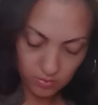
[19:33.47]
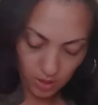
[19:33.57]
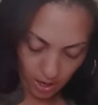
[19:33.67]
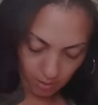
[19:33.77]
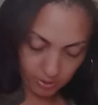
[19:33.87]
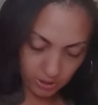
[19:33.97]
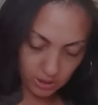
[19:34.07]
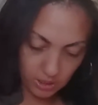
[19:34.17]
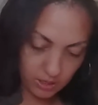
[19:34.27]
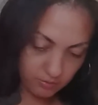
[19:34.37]
I
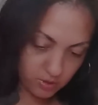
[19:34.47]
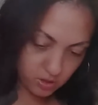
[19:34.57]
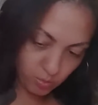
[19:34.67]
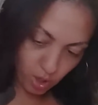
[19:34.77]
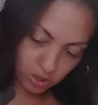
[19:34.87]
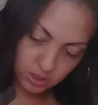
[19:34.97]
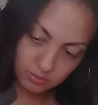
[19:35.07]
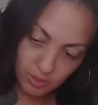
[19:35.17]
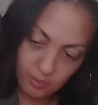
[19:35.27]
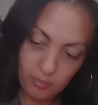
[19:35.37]
believe the smallest
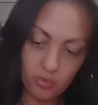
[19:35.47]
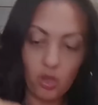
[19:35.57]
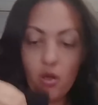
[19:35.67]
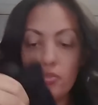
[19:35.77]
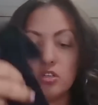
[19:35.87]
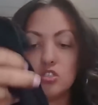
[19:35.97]
there's a